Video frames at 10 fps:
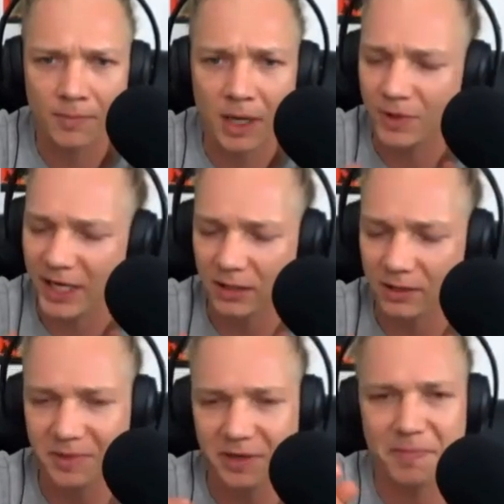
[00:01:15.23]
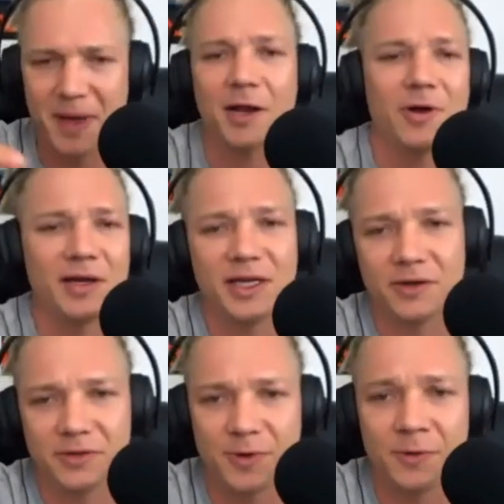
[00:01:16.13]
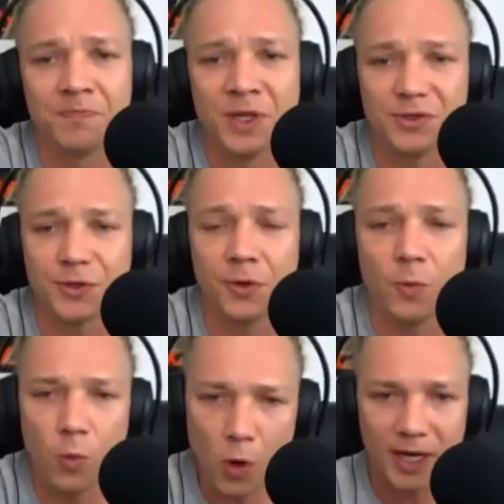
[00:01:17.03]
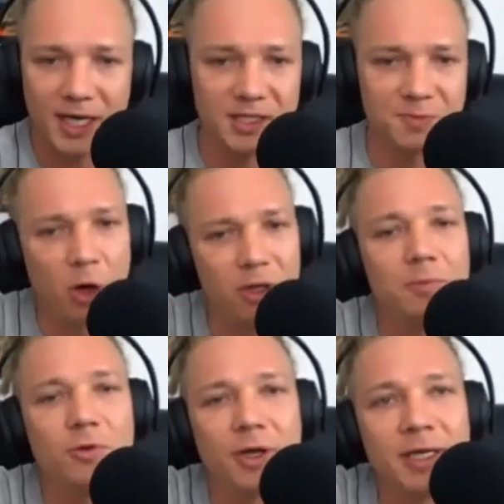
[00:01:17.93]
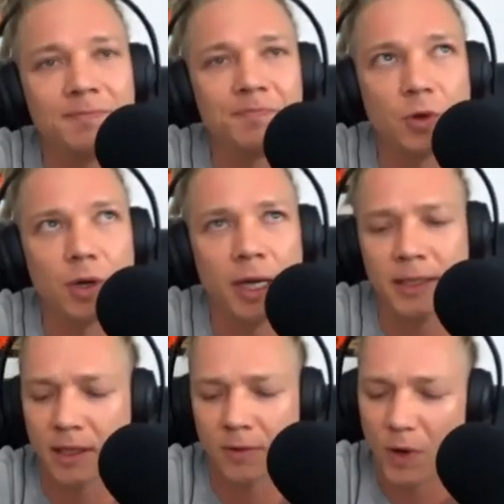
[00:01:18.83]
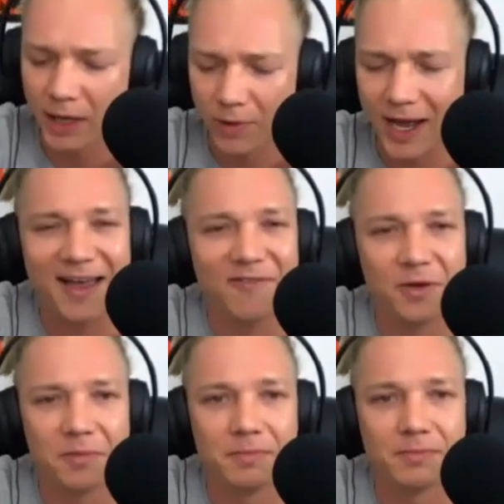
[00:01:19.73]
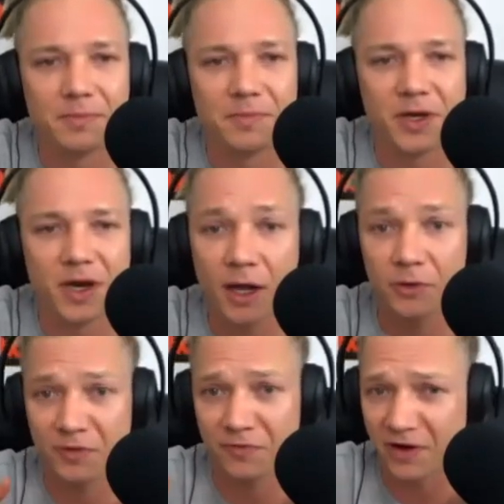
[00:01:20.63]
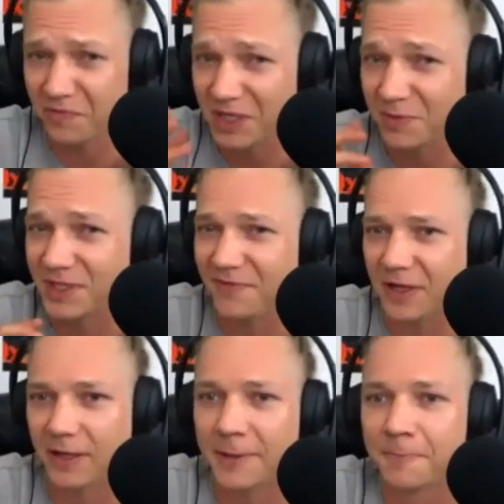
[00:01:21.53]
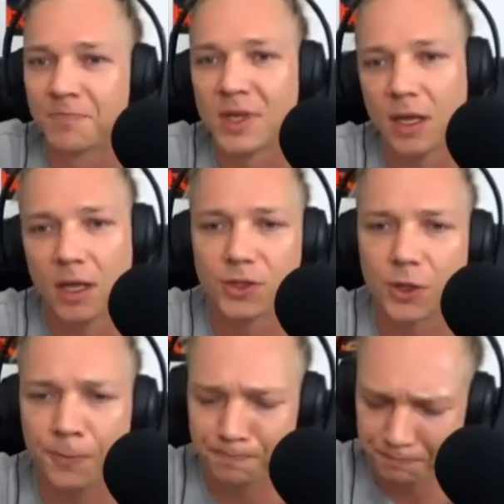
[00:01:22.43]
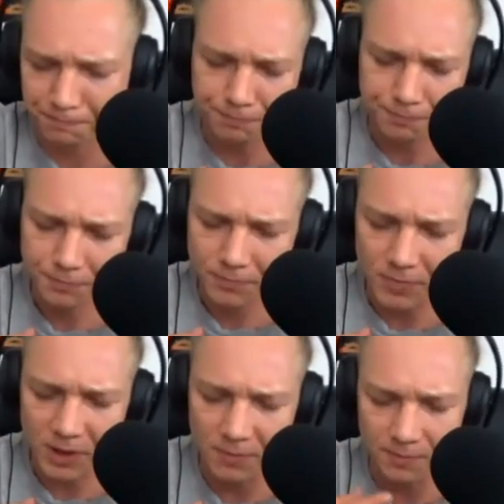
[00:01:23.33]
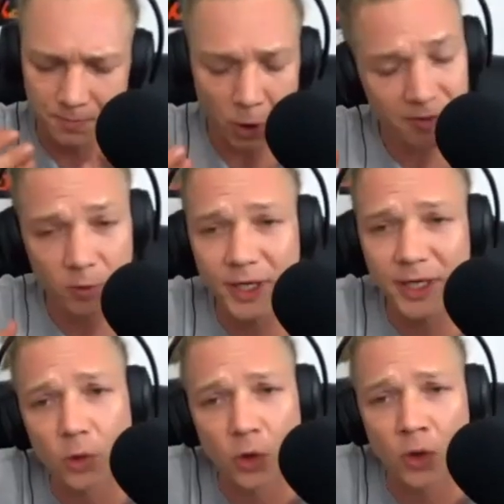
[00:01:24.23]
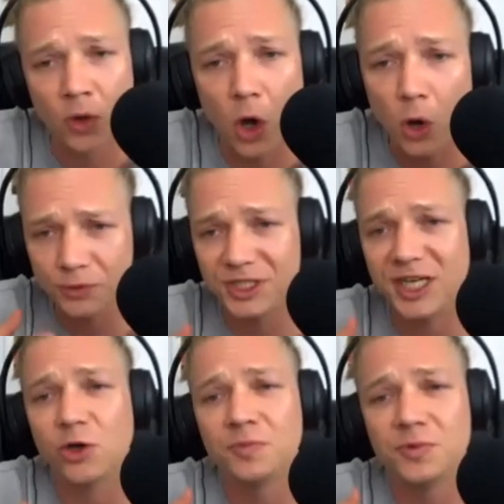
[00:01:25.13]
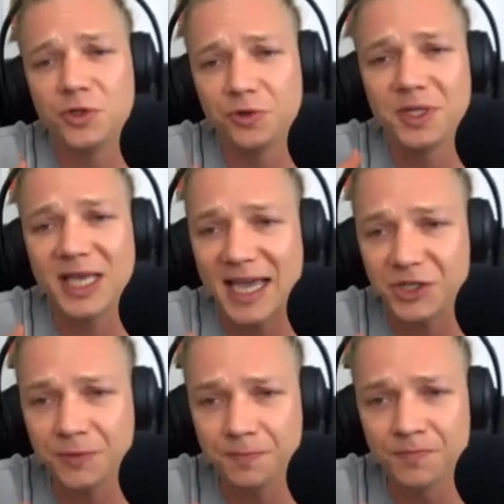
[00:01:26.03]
we need a little bit of background here as well. So what is polyploidy, and why do I have a banana in front of me specifically? So polyploidy, or whole genome duplication,